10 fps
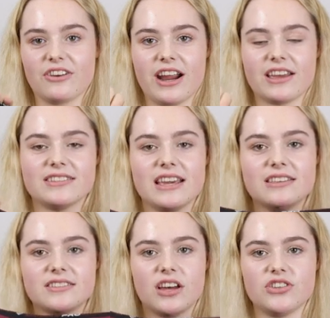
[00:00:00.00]
a grey, because it
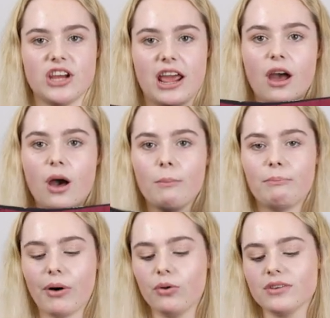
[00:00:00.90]
is such a
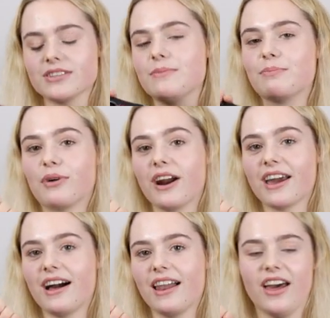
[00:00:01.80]
bold and
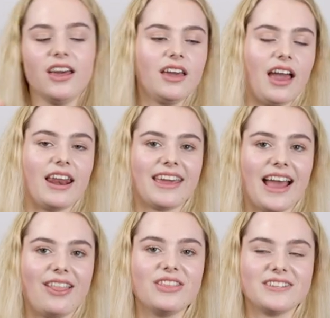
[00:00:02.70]
bright colour, and
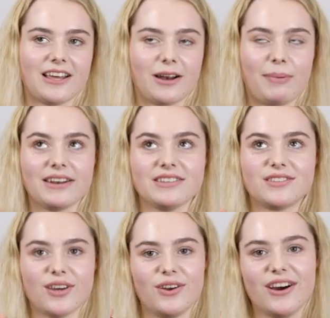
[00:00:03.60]
again this saddle pad is
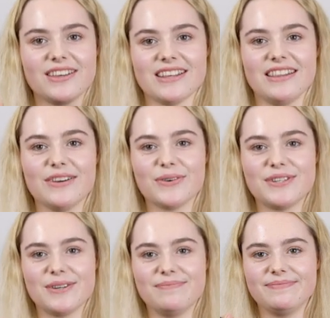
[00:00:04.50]
so nice in the
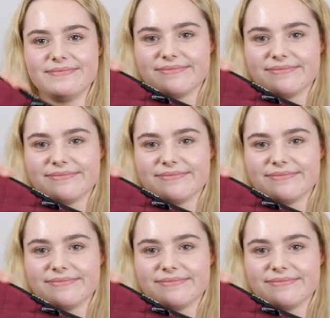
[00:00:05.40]
autumn.